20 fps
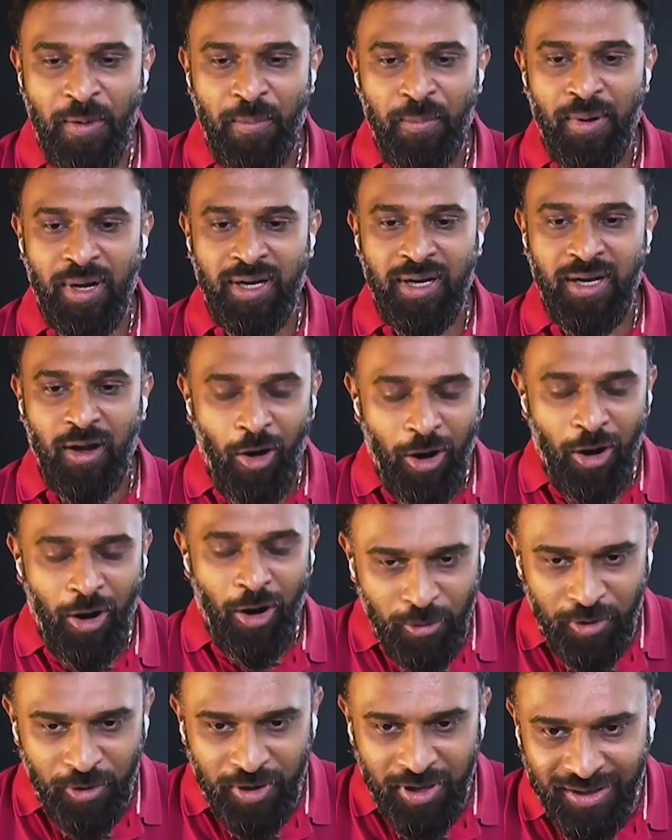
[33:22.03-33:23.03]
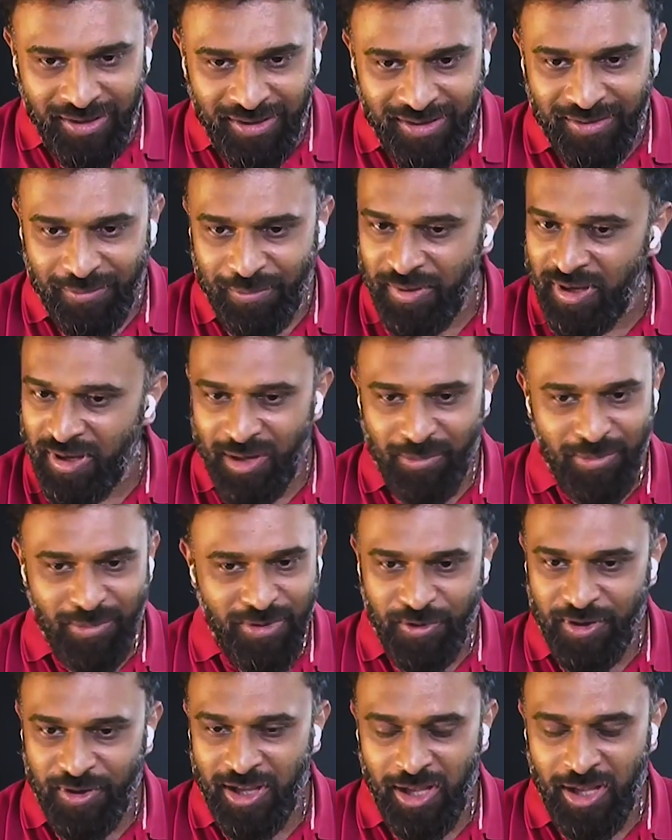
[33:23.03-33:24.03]
but onboarding PRM
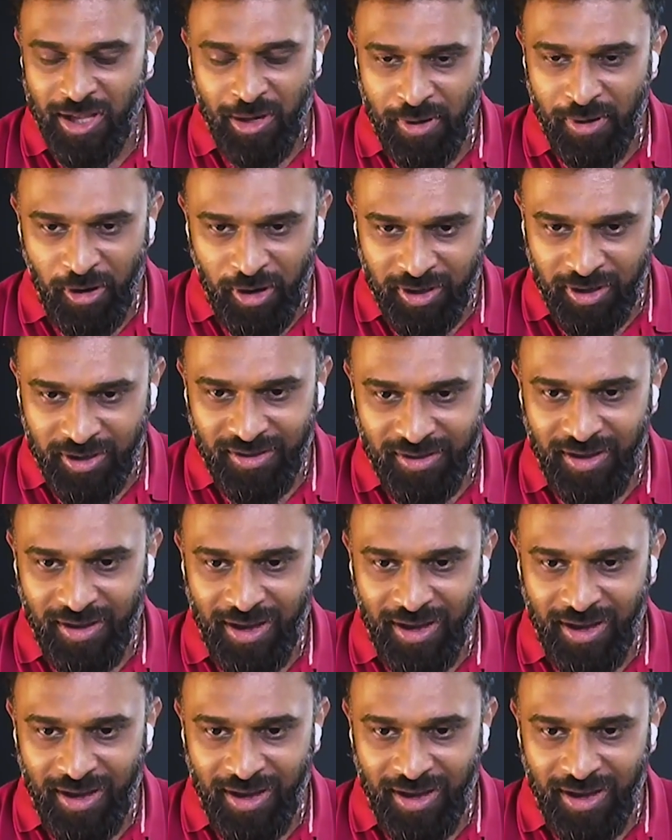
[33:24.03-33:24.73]
is going to help a lot.